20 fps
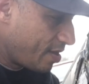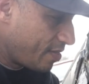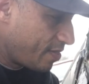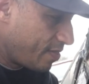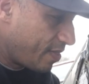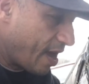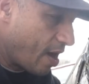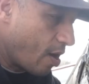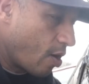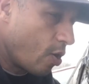
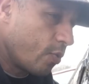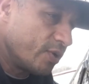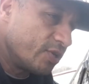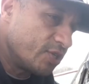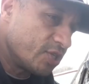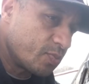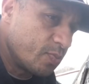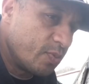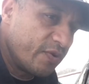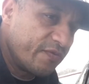that, oh, we
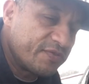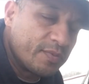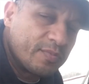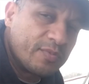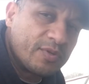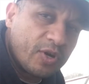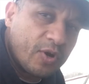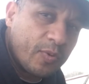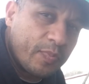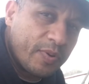just move some
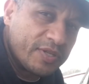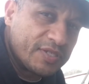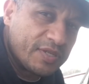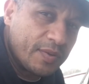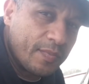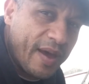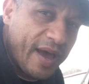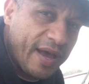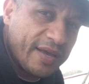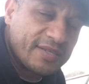dirt, put some
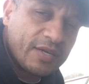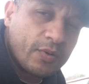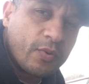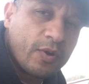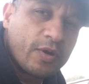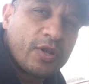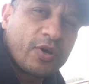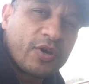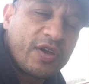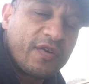mastic.
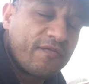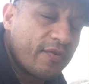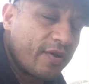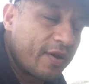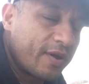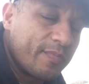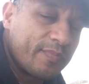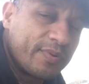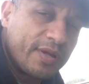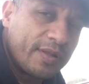We're looking for a
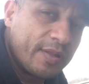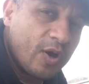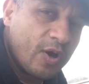completely